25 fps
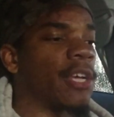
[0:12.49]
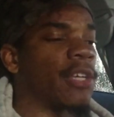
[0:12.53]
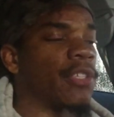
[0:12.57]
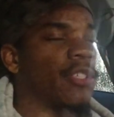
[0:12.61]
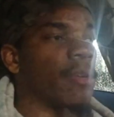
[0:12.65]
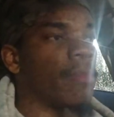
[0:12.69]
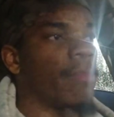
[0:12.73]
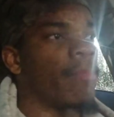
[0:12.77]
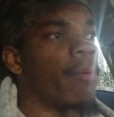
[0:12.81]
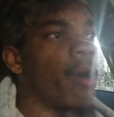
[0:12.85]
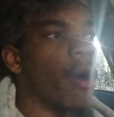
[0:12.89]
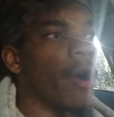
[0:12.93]

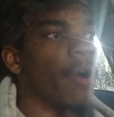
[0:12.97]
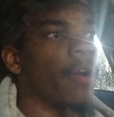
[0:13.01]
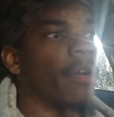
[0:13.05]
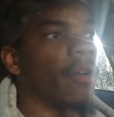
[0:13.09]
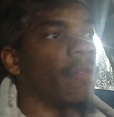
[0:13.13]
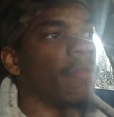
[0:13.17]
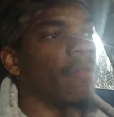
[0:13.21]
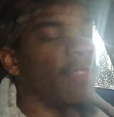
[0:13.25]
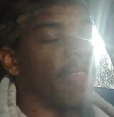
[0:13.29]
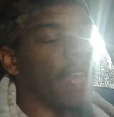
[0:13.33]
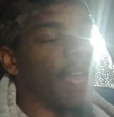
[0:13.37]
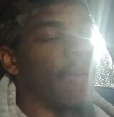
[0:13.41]
there's a part
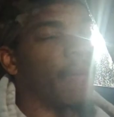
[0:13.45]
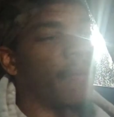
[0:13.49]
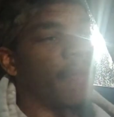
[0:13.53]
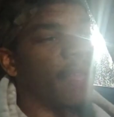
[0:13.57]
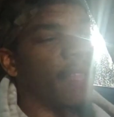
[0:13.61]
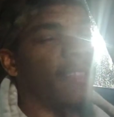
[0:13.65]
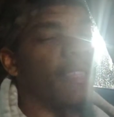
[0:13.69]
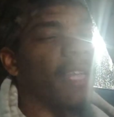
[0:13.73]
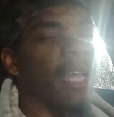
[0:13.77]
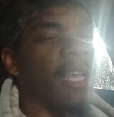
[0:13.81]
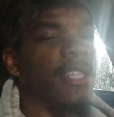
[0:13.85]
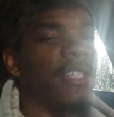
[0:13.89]
of them
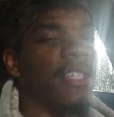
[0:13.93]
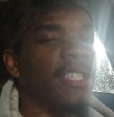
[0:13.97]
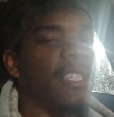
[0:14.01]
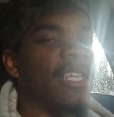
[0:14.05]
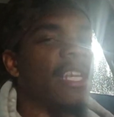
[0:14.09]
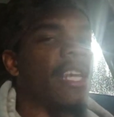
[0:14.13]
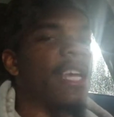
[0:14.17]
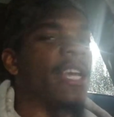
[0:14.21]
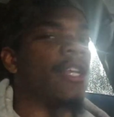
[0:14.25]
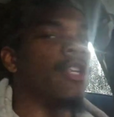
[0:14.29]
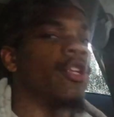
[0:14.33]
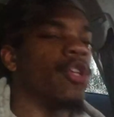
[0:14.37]
that they
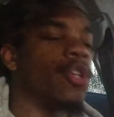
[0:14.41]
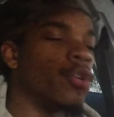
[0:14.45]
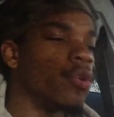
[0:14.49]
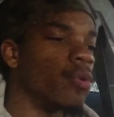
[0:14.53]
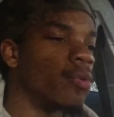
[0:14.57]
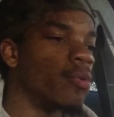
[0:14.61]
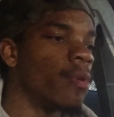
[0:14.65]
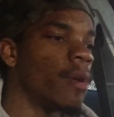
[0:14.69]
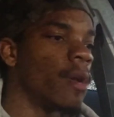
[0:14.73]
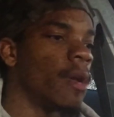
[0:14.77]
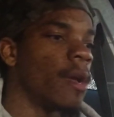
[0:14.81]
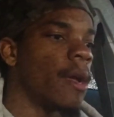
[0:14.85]
see in
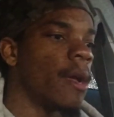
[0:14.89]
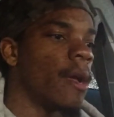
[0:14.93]
you